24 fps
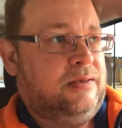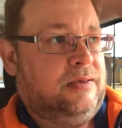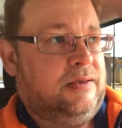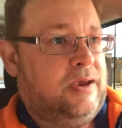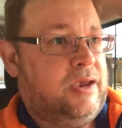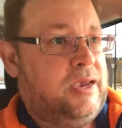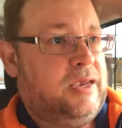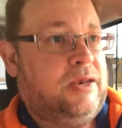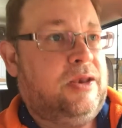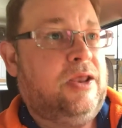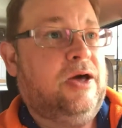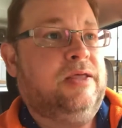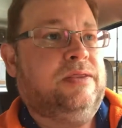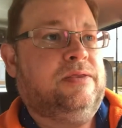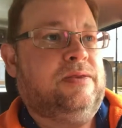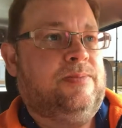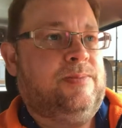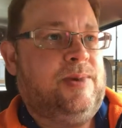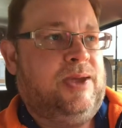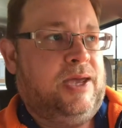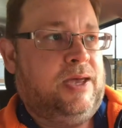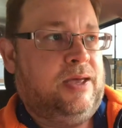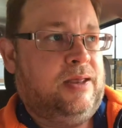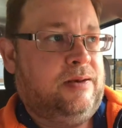There ain't
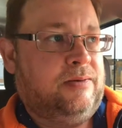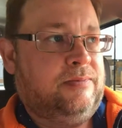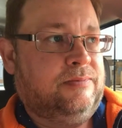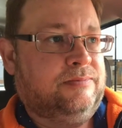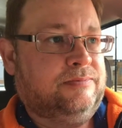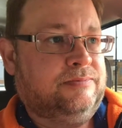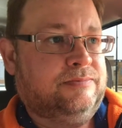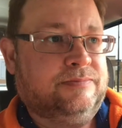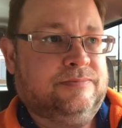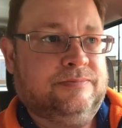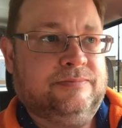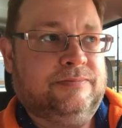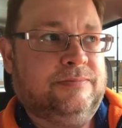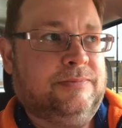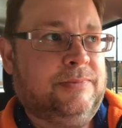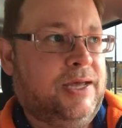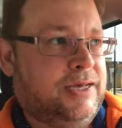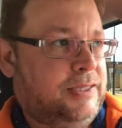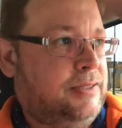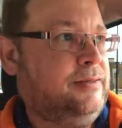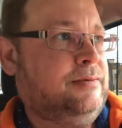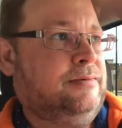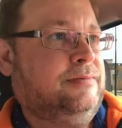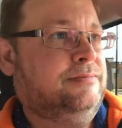nothing, man.
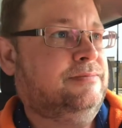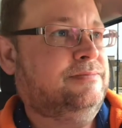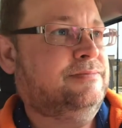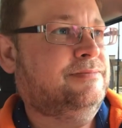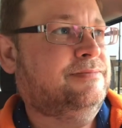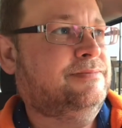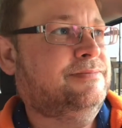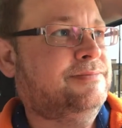Nothing.